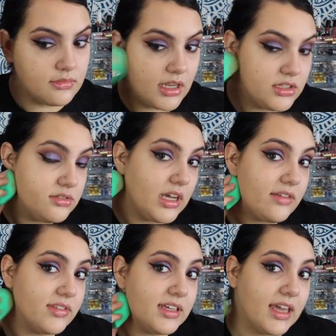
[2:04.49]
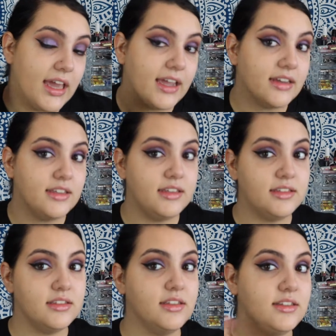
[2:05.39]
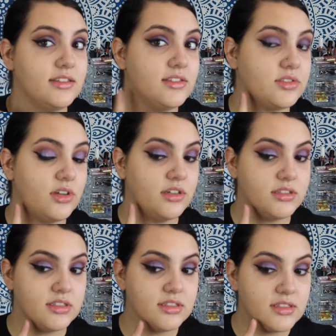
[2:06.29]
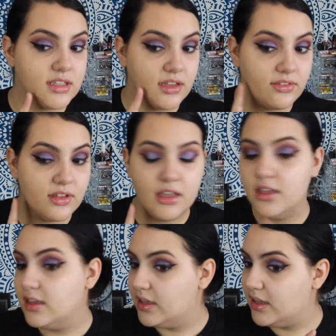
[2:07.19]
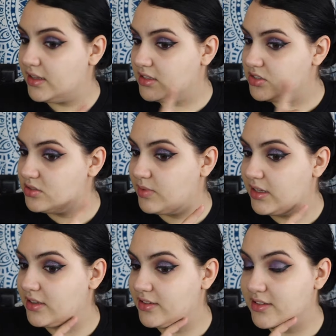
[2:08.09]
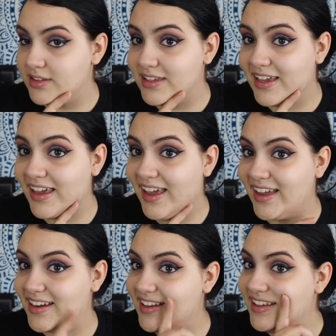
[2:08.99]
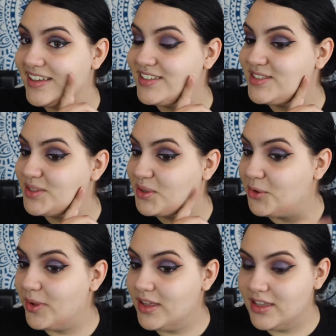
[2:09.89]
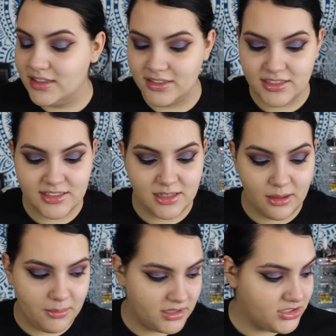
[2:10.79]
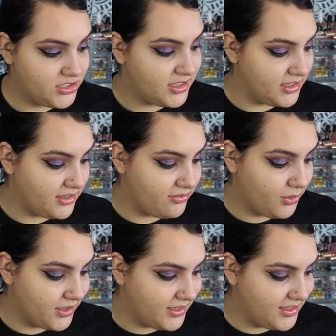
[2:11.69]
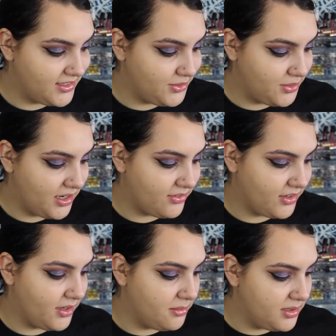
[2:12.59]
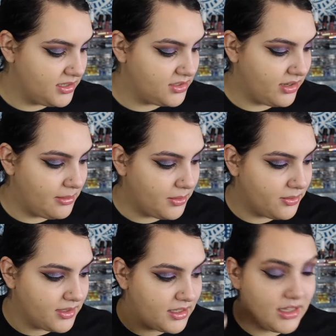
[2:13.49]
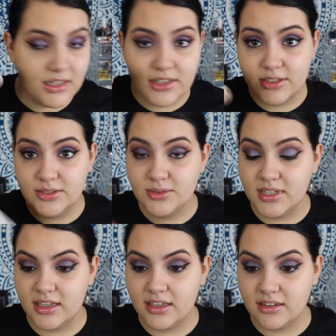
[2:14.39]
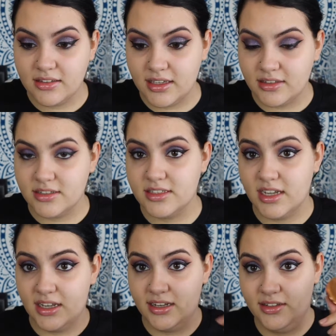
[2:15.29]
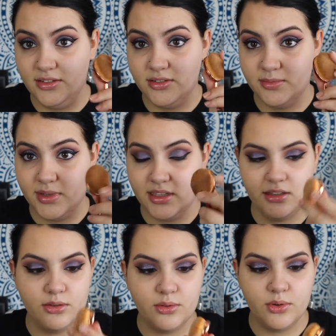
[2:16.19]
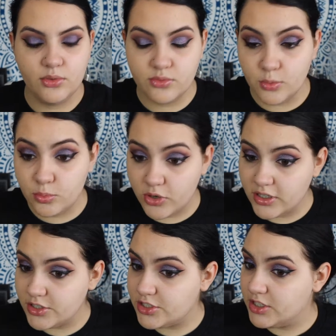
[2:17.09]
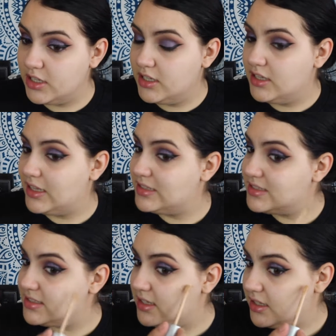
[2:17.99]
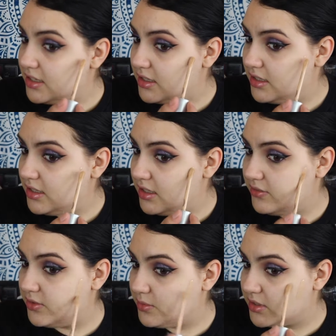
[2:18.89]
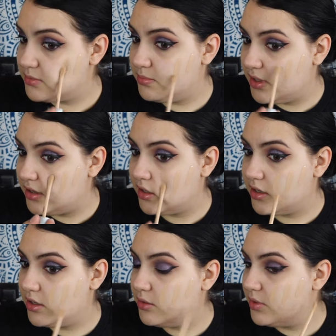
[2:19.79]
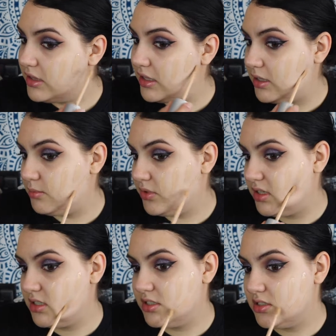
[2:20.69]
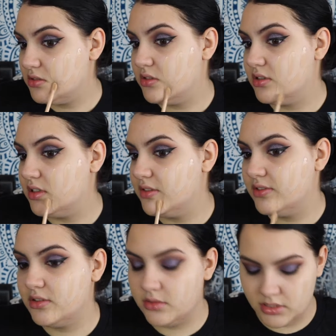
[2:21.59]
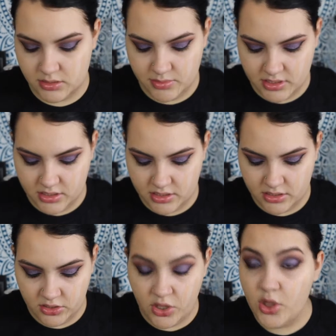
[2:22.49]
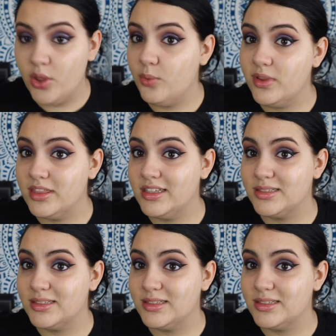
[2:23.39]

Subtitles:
I do have like acne, like scars and stuff, and then just regular like acne, so there is a bunch for it to cover up. So I'm going to take it on the other side and use my little oval brush and see if it works better with a brush or if it works better with the